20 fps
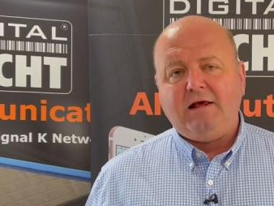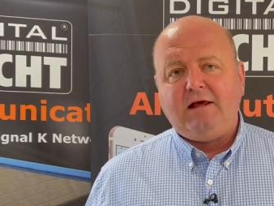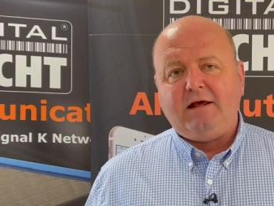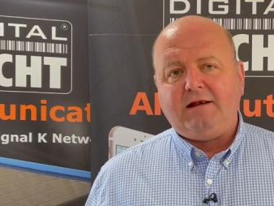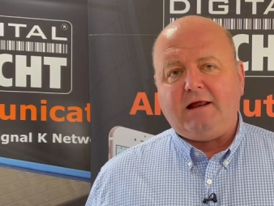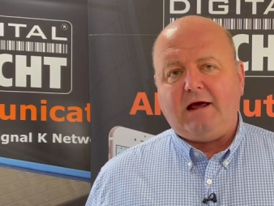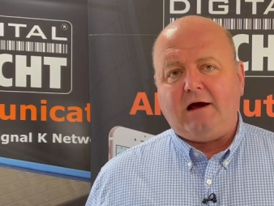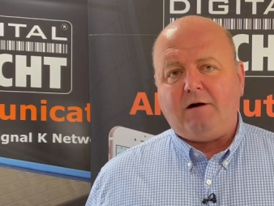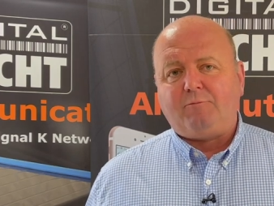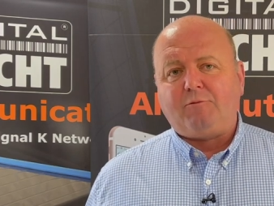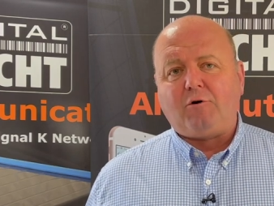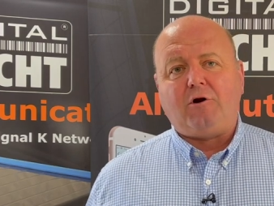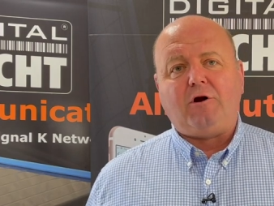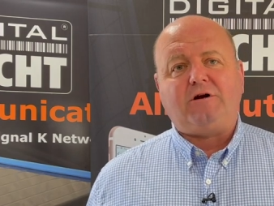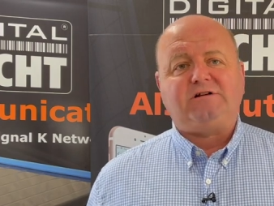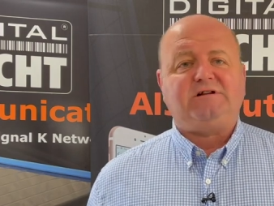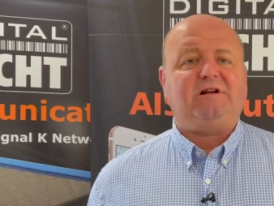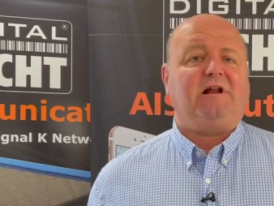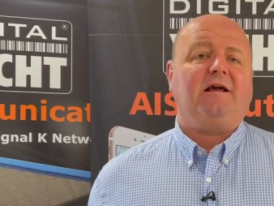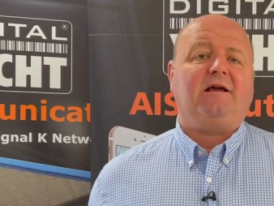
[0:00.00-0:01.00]
Now,
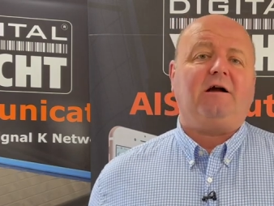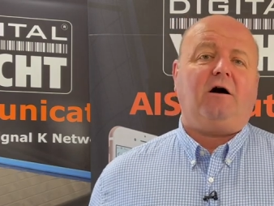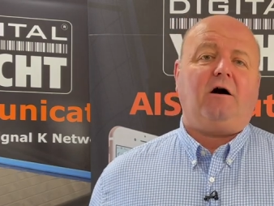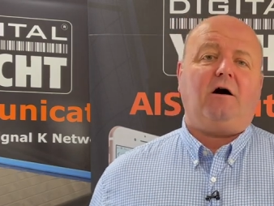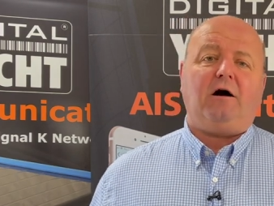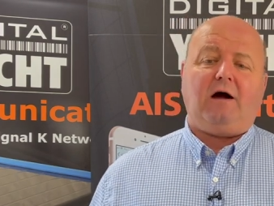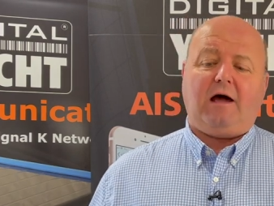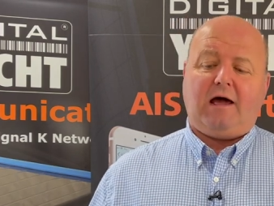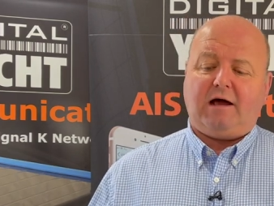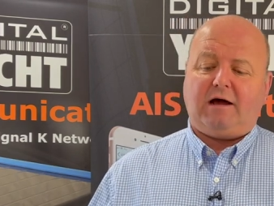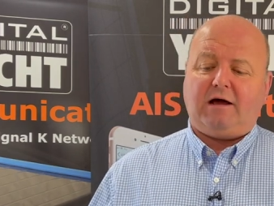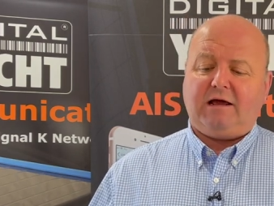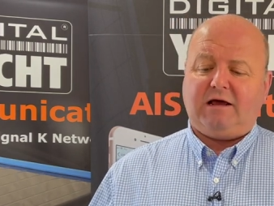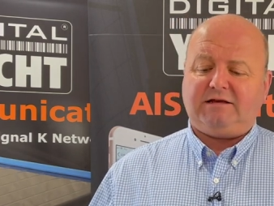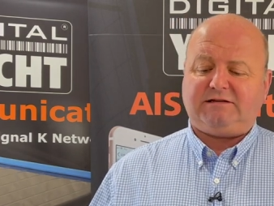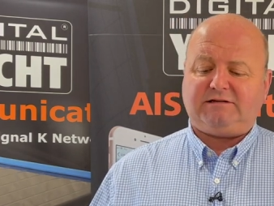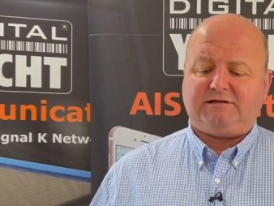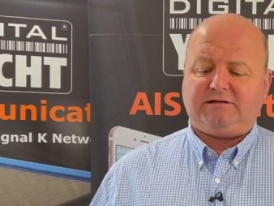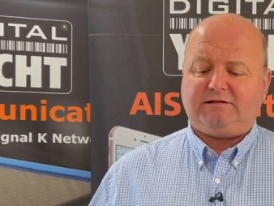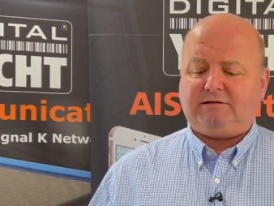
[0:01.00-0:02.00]
products like our
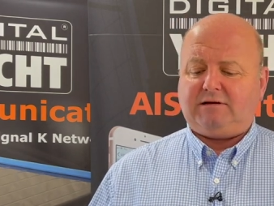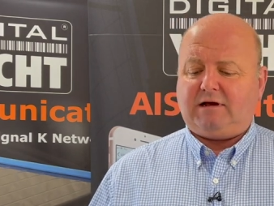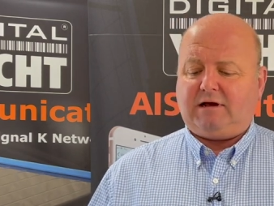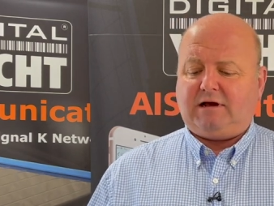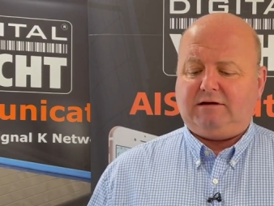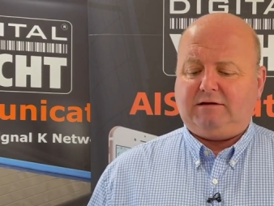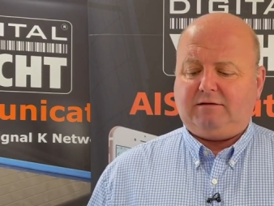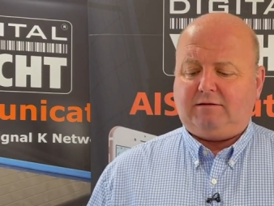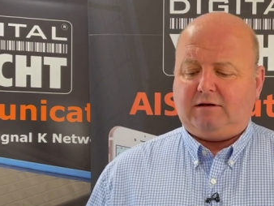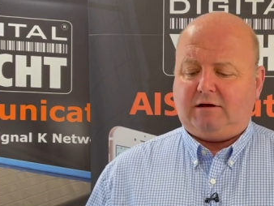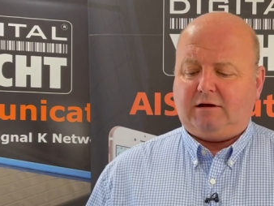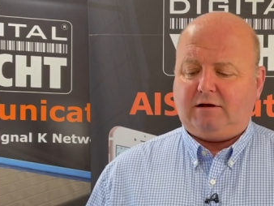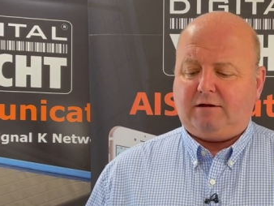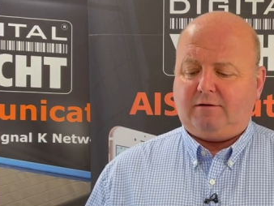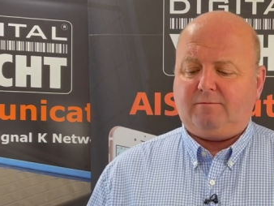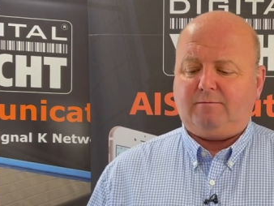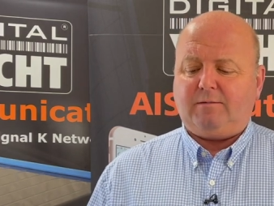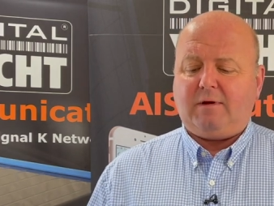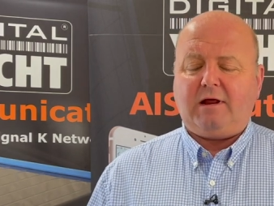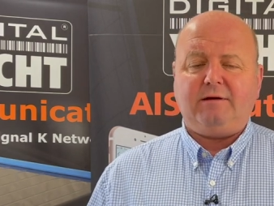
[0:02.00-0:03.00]
AIS,
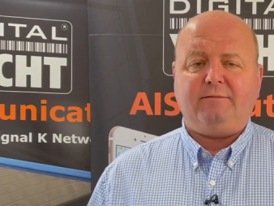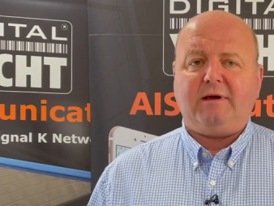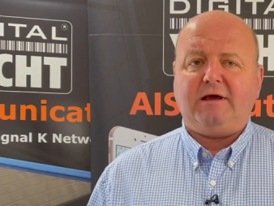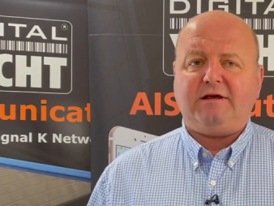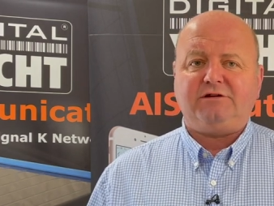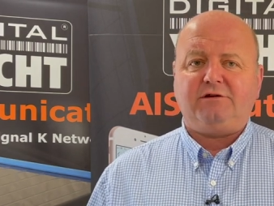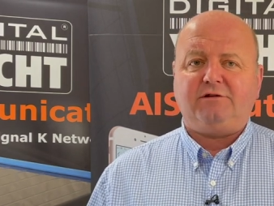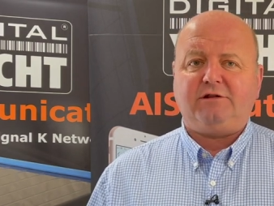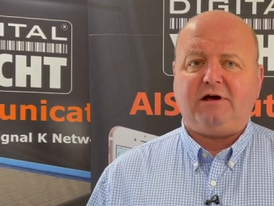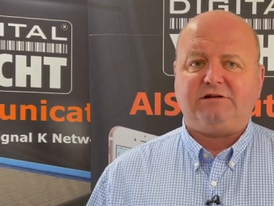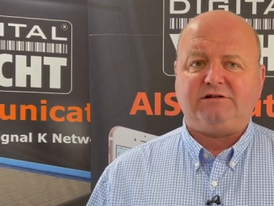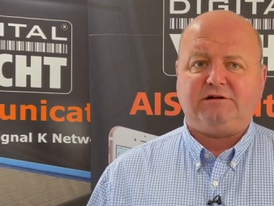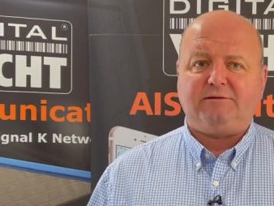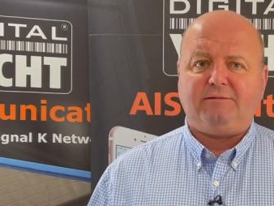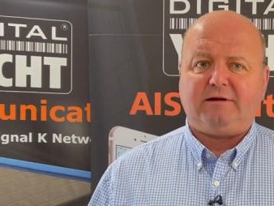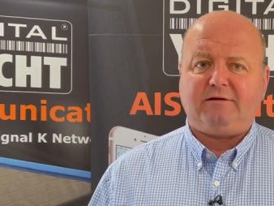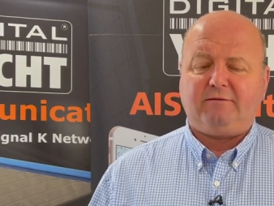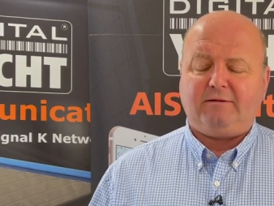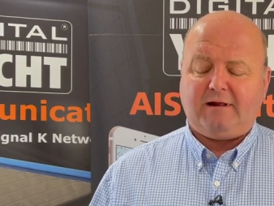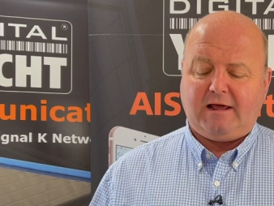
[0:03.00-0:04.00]
NMEA 2000
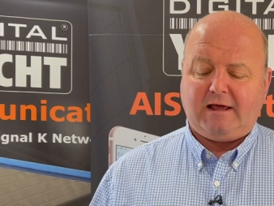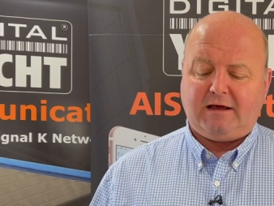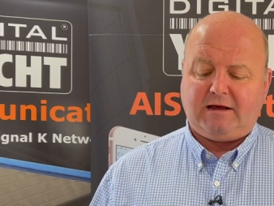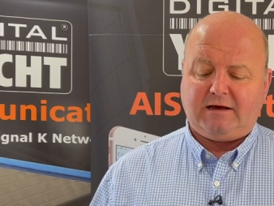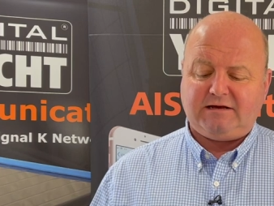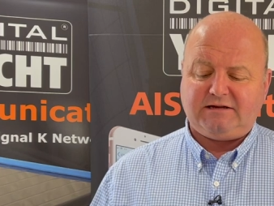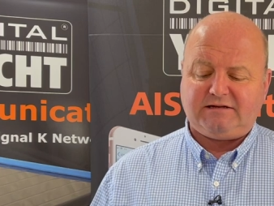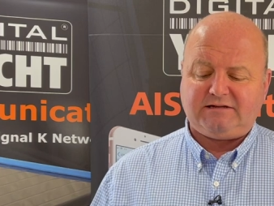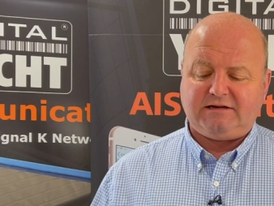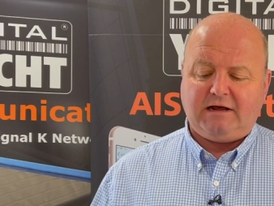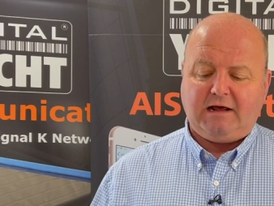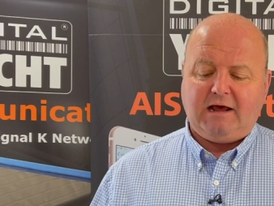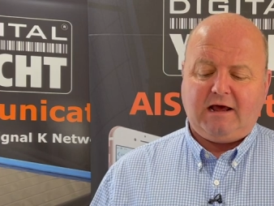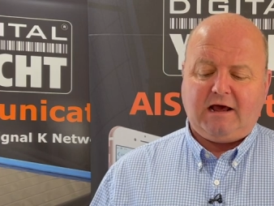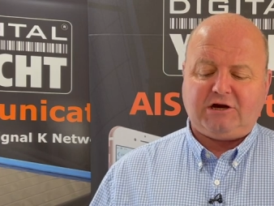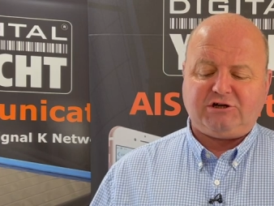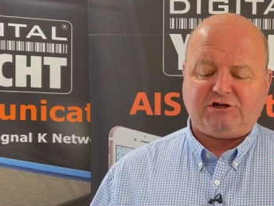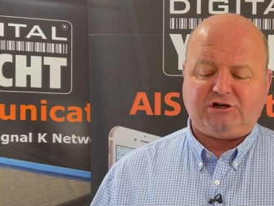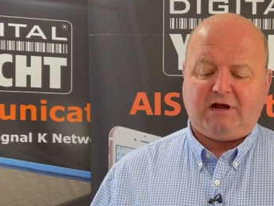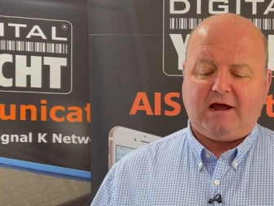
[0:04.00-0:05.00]
compatible AIS,
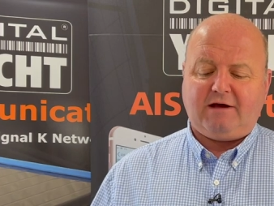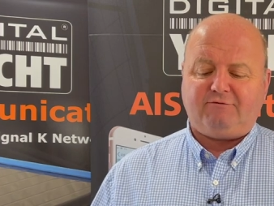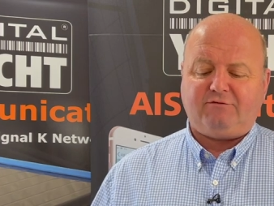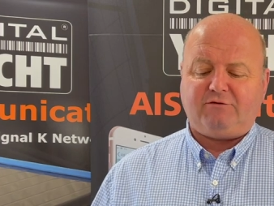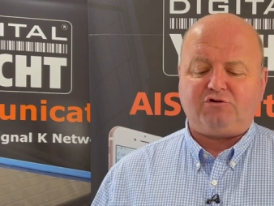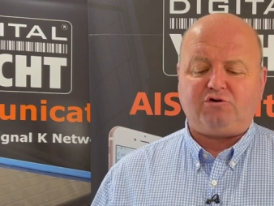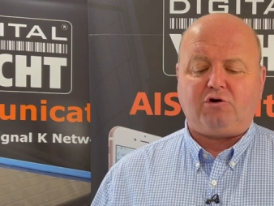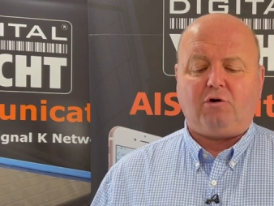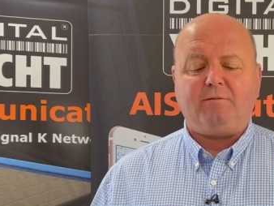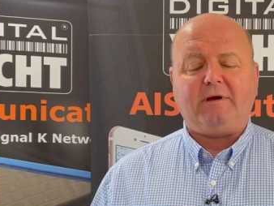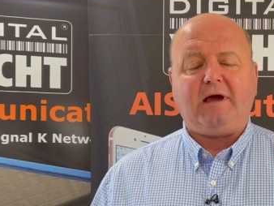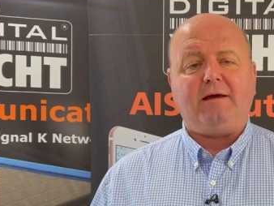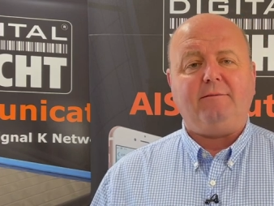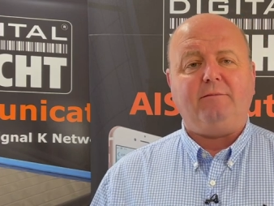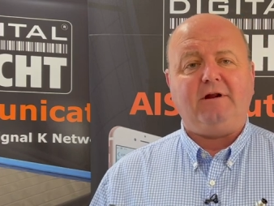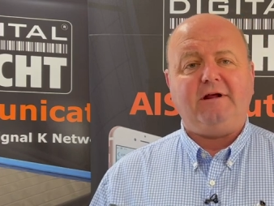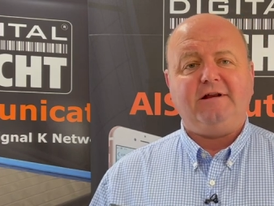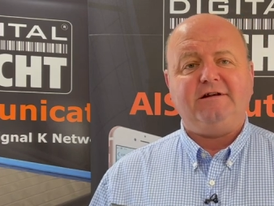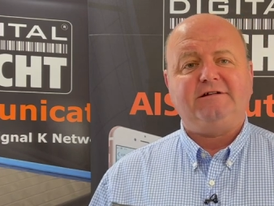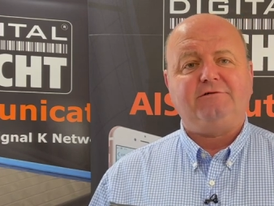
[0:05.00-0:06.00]
actually have the drop cable
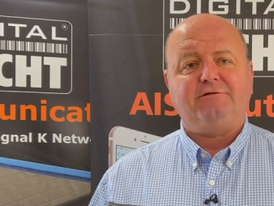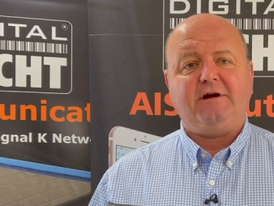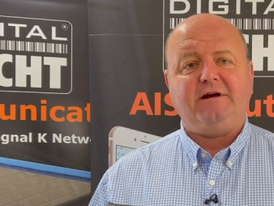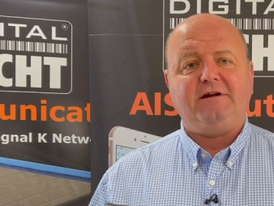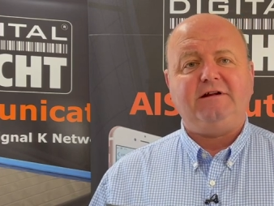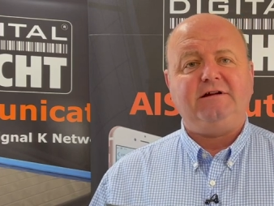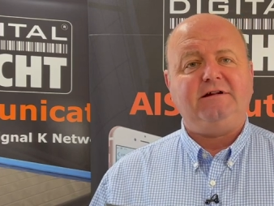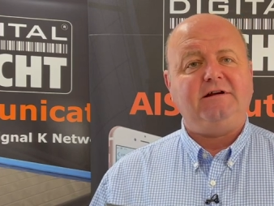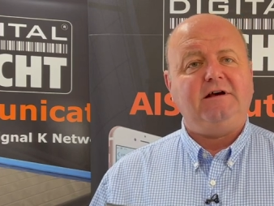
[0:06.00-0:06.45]
integrated,